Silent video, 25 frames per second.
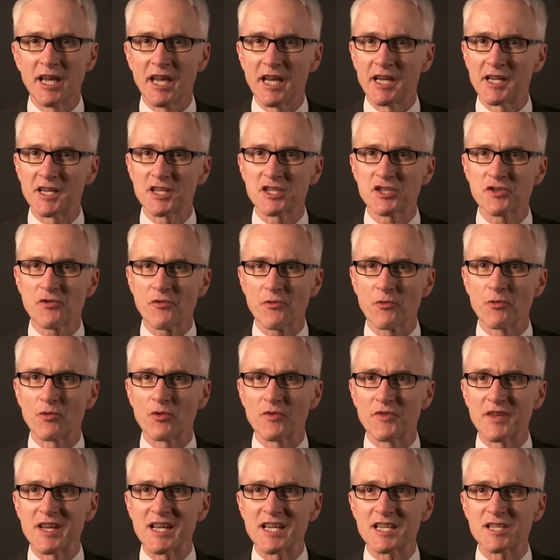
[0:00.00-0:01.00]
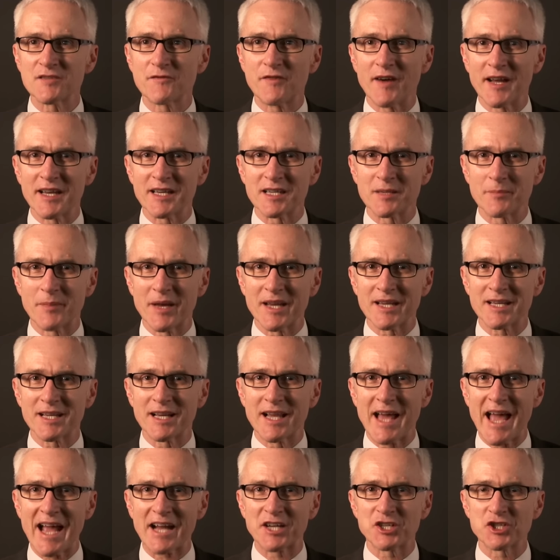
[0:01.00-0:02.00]
It is through these
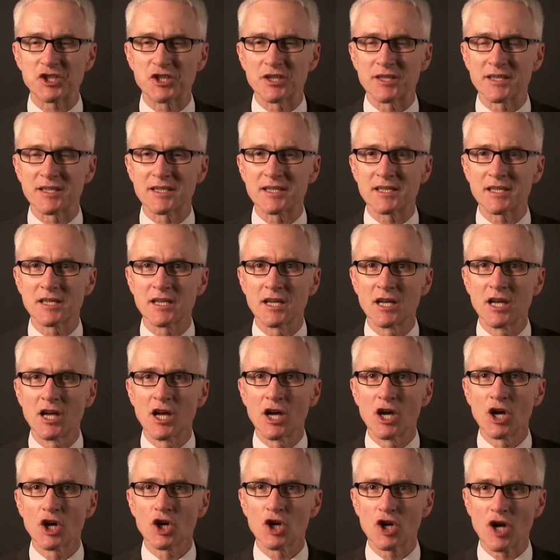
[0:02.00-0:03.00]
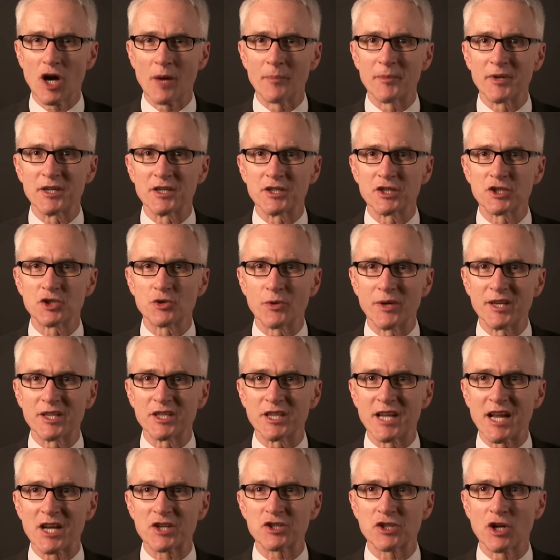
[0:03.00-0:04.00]
fundamental actions common to
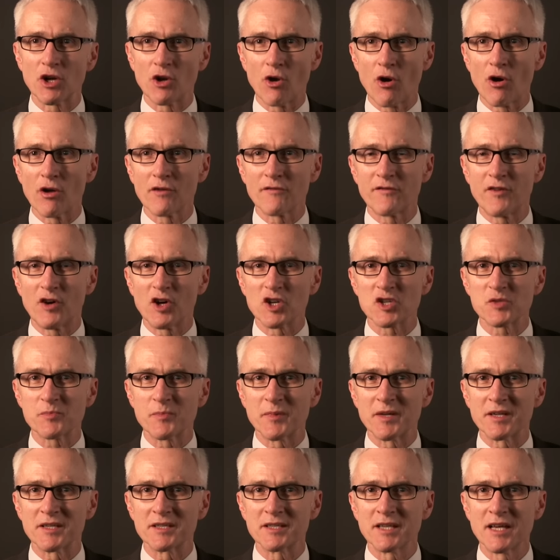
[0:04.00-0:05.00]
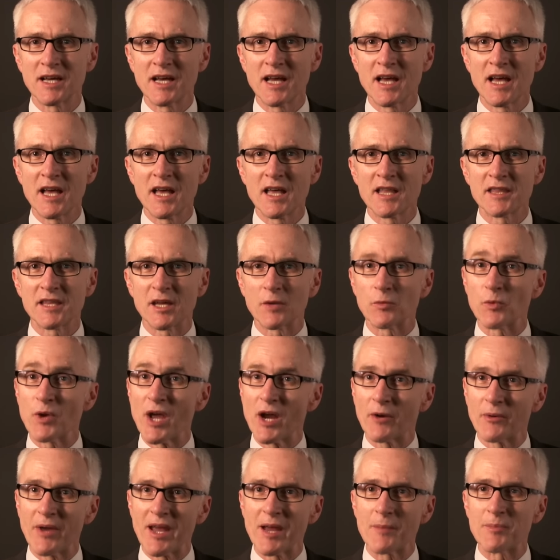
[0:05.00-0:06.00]
international law enforcement that we
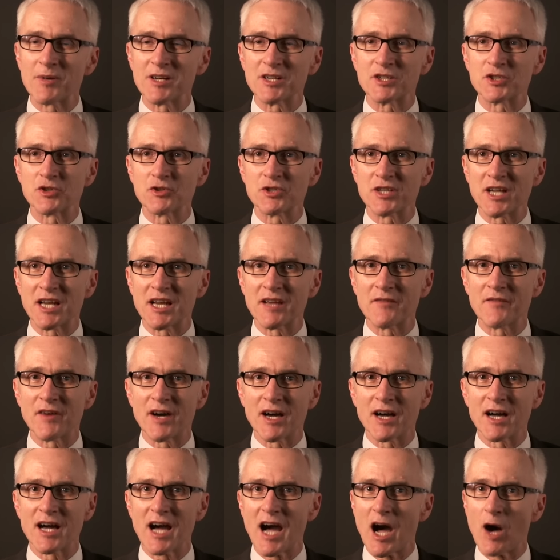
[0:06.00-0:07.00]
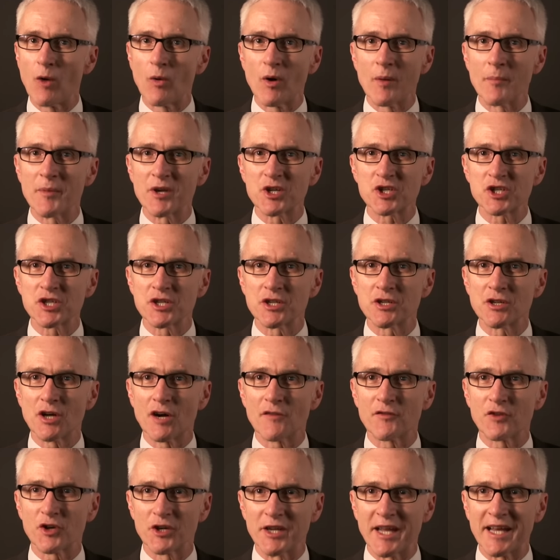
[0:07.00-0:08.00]
are able to deliver our mission
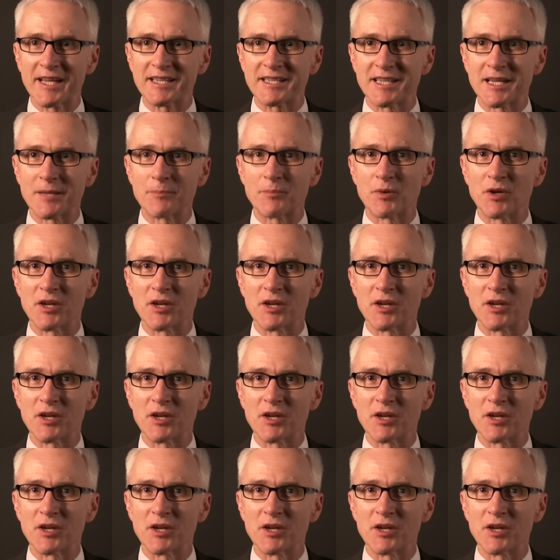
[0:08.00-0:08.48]
of connecting